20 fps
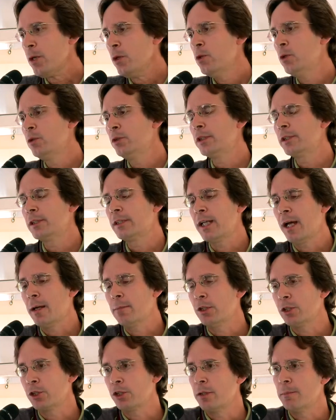who's
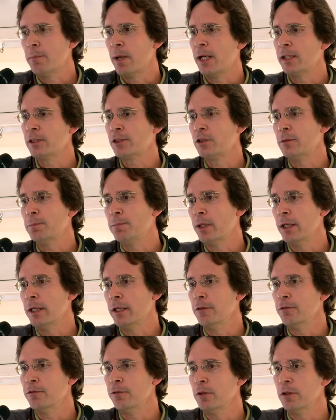established a master
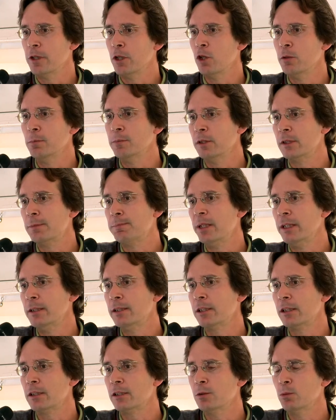plan for the open space
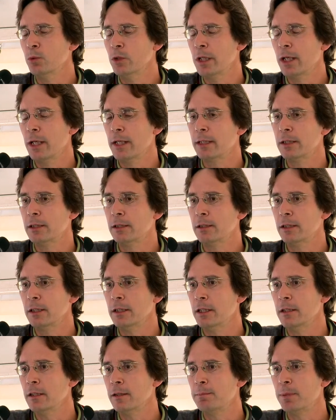system we'd like to
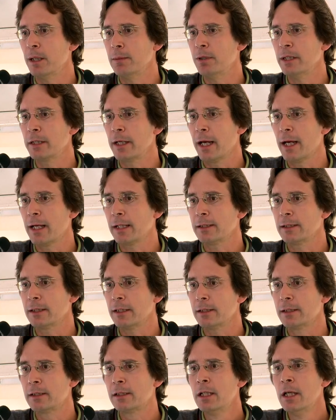see in the public
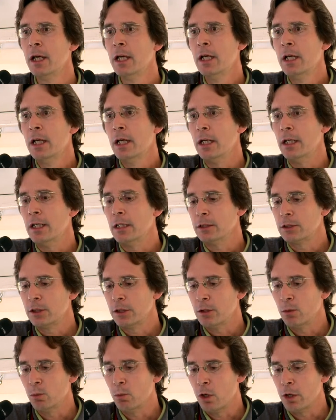access to
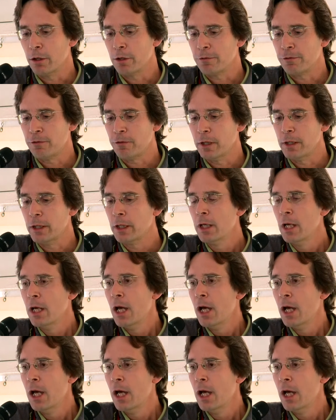the waterfront,